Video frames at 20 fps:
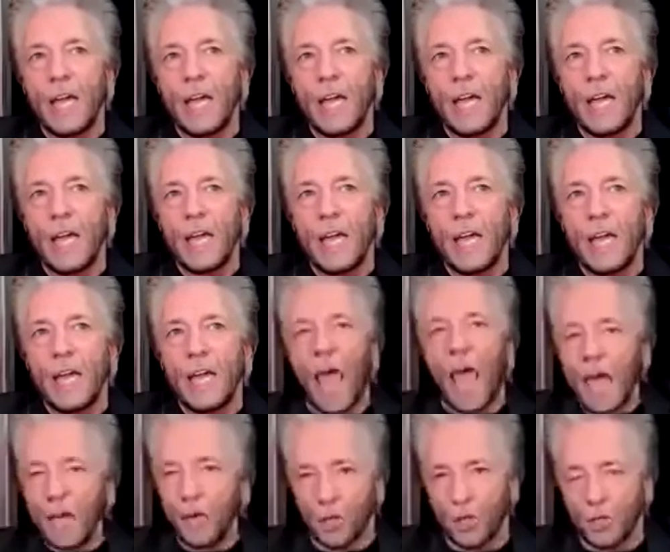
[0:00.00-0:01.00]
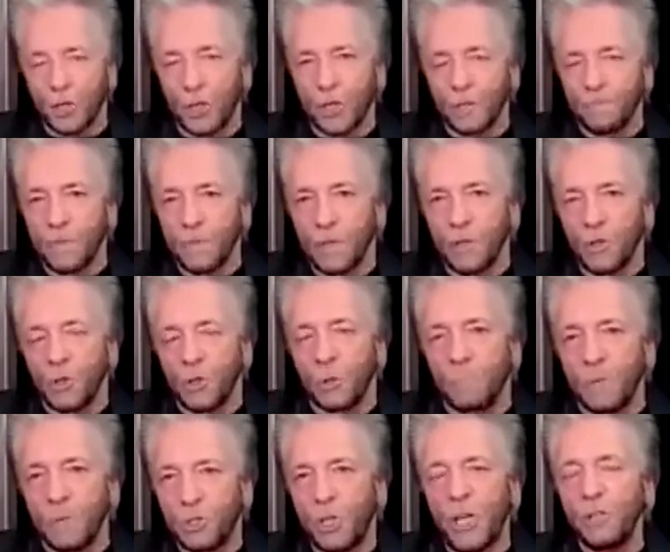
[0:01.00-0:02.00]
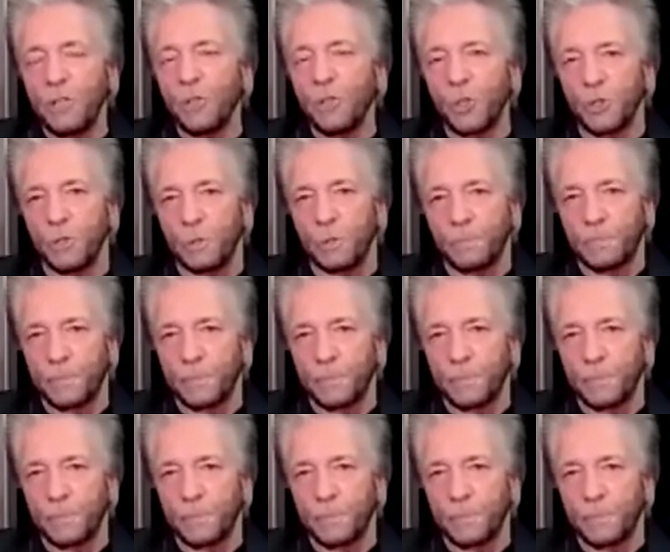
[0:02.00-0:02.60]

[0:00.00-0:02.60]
anchored the potential